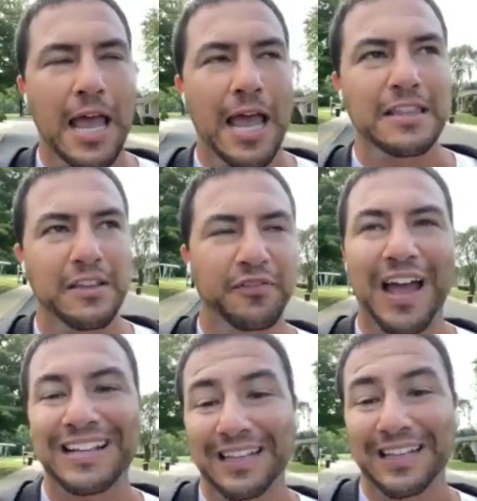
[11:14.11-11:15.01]
And the
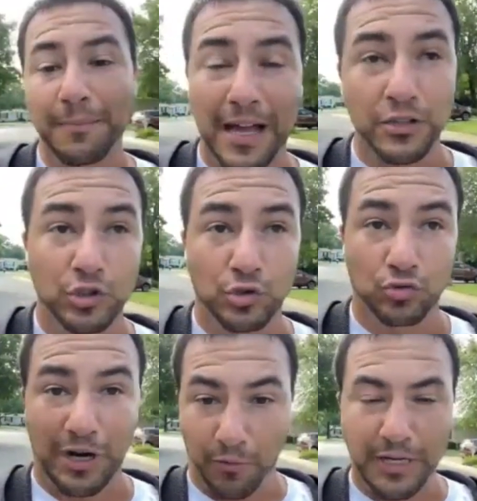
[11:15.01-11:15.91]
fact that I'm not
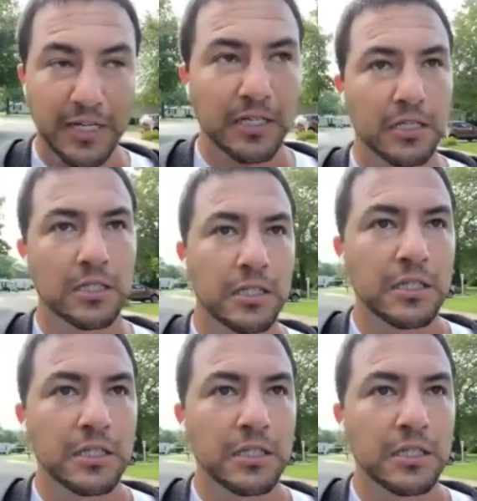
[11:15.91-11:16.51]
drowning